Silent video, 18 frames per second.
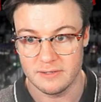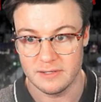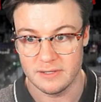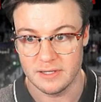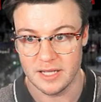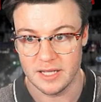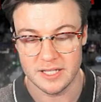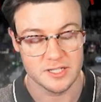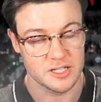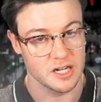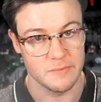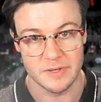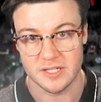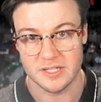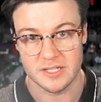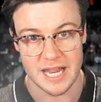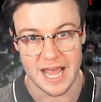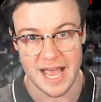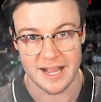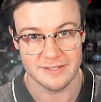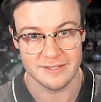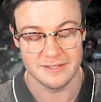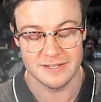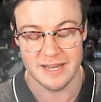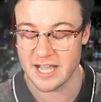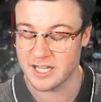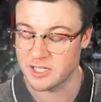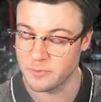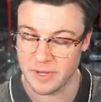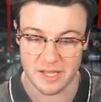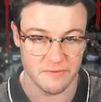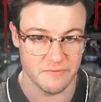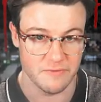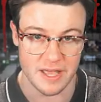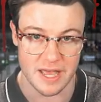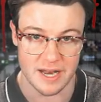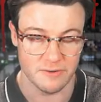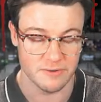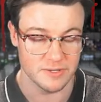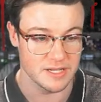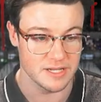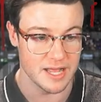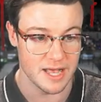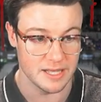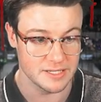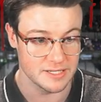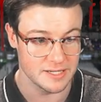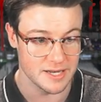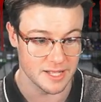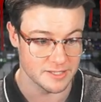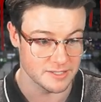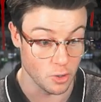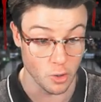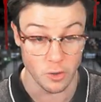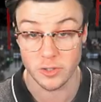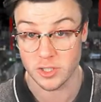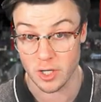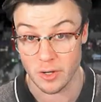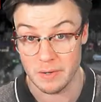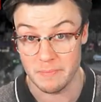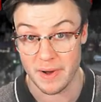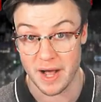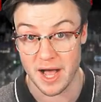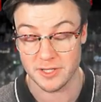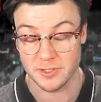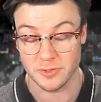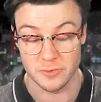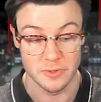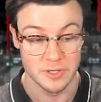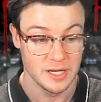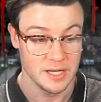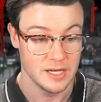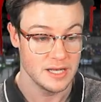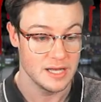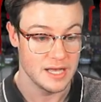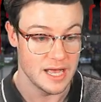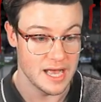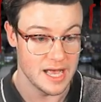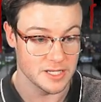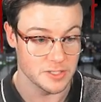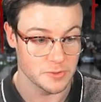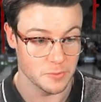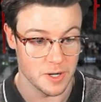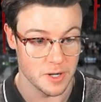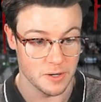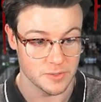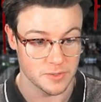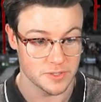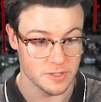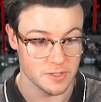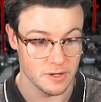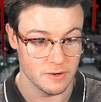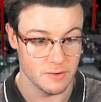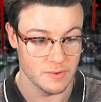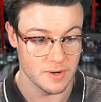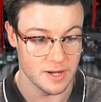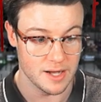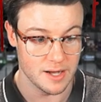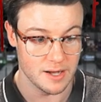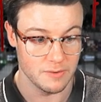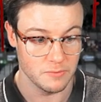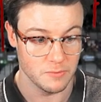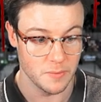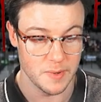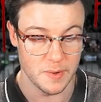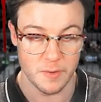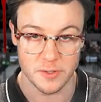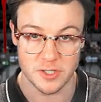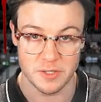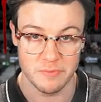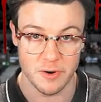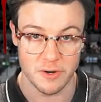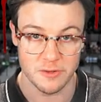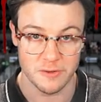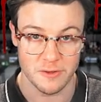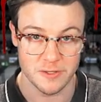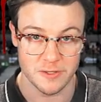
it's going to be stacked. Next week in Vienna is nuts. Also in Basel as well. So we'll be watching both of those